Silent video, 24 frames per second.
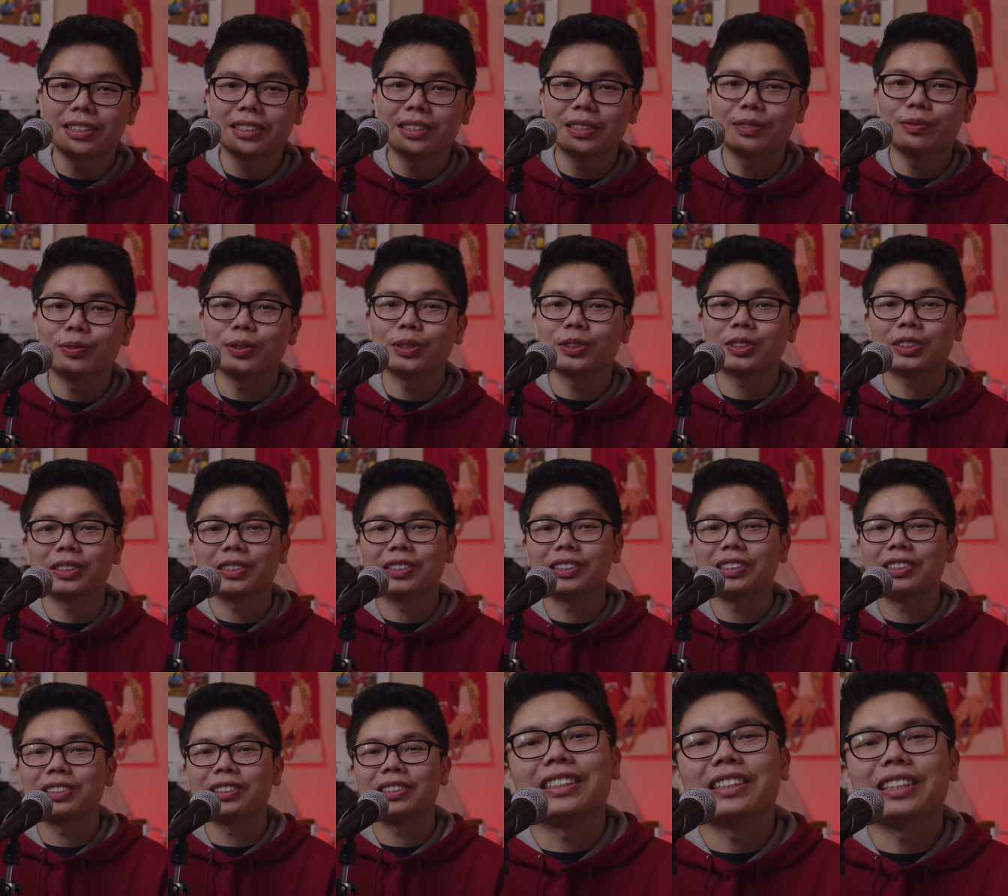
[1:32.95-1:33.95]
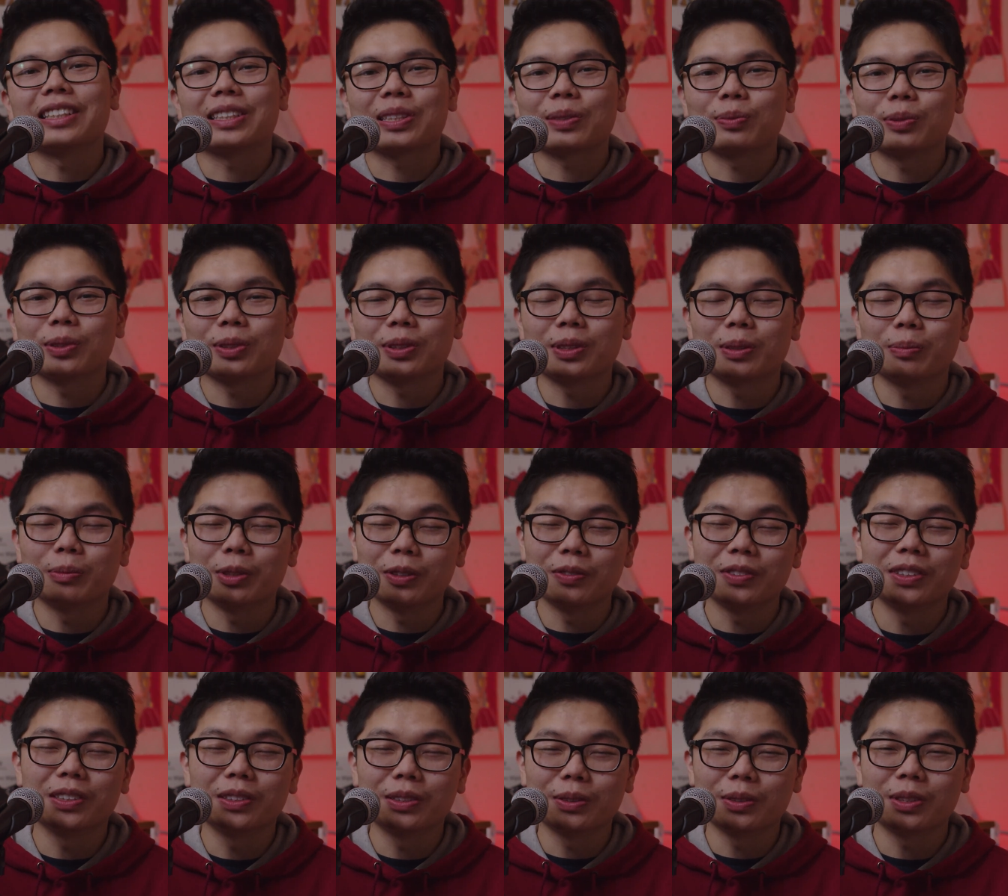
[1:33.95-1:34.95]
And unfortunately, that's where the
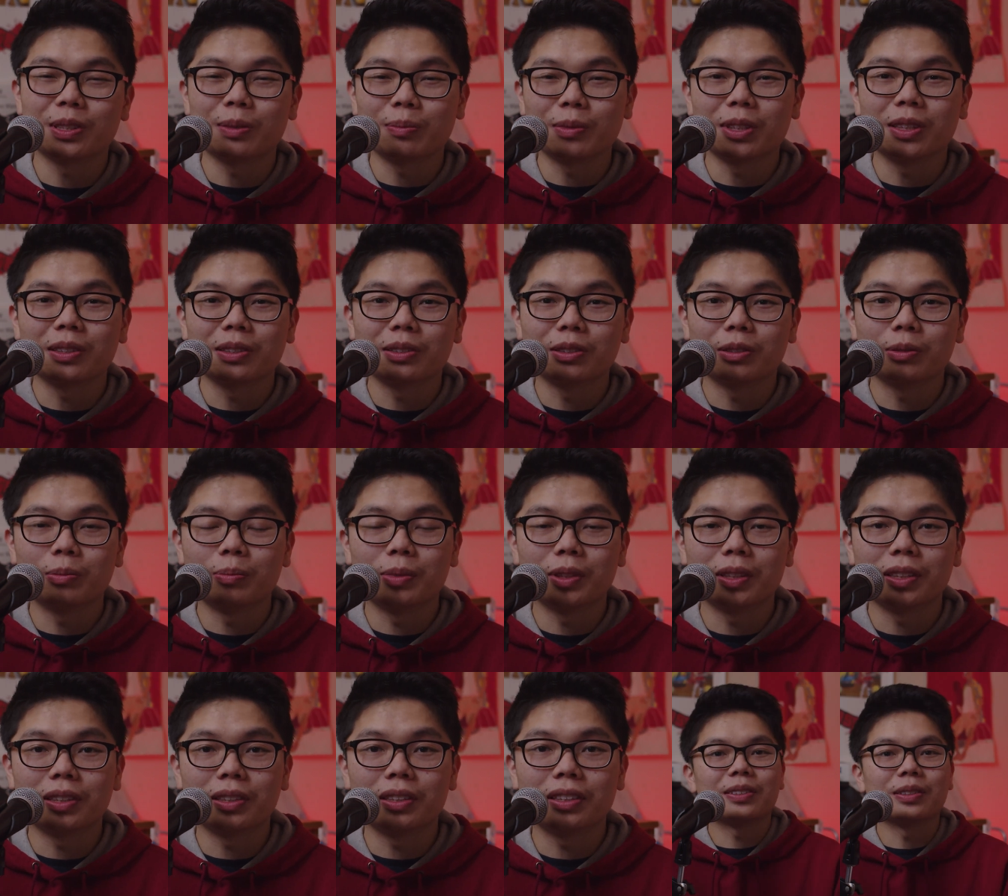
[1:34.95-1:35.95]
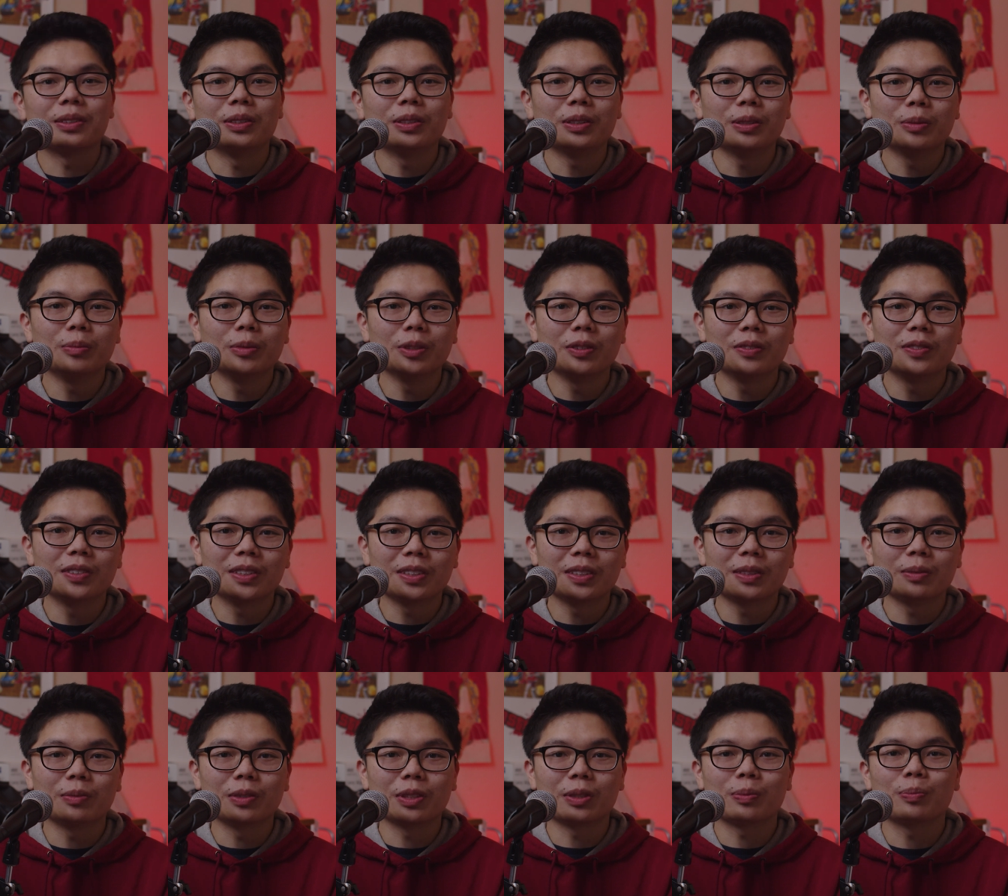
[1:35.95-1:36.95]
movie loses me a little bit. The whole movie
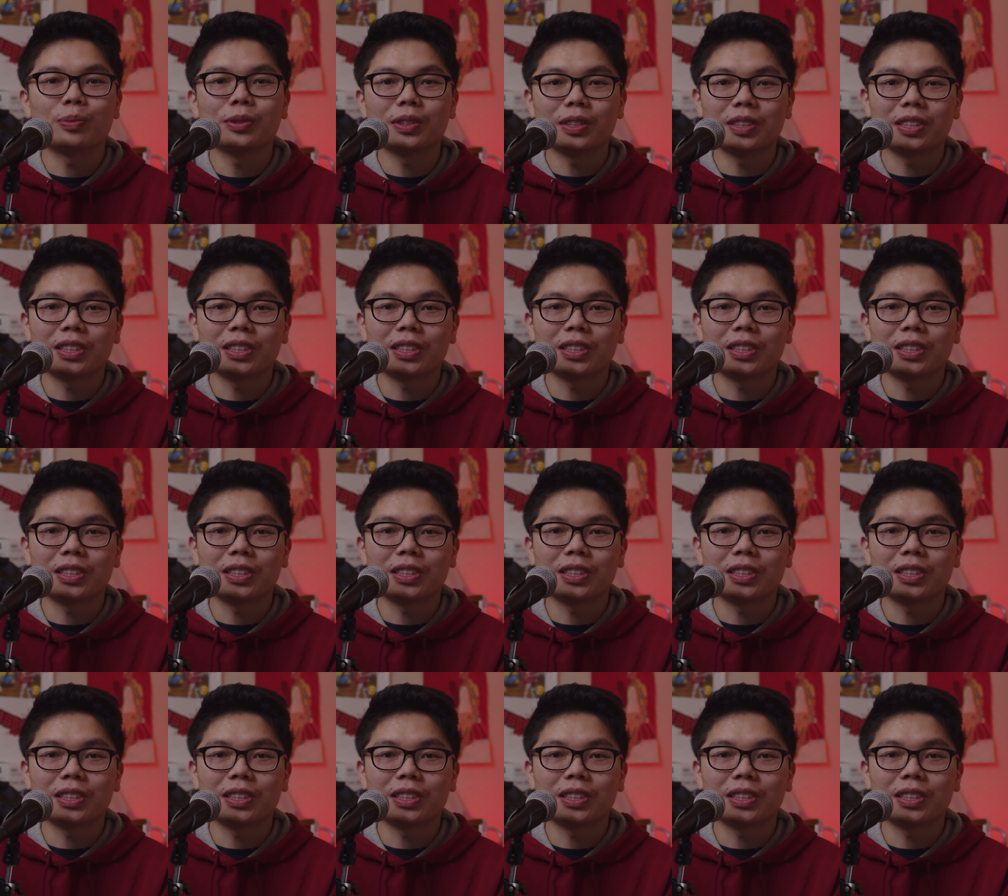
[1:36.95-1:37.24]
was pretty